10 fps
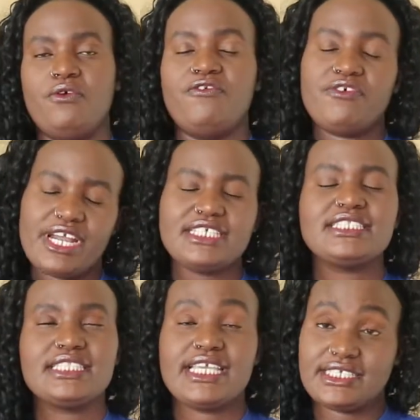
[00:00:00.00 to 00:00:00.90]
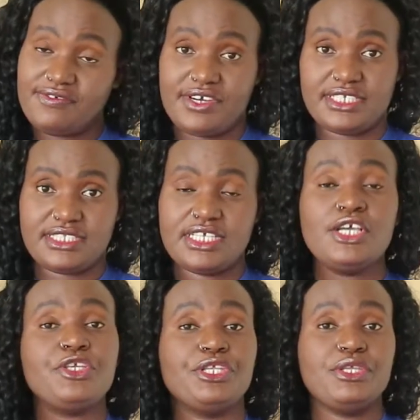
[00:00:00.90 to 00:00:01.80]
First things first,
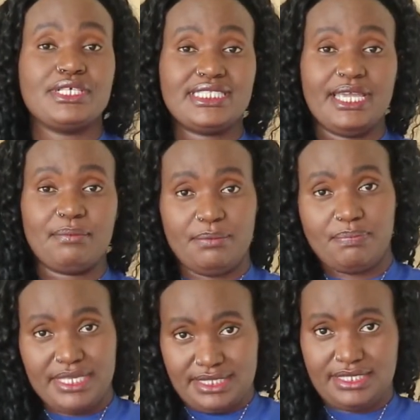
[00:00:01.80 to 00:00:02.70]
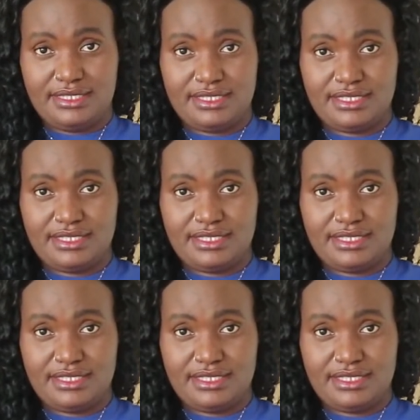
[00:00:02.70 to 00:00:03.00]
you need your statement pieces.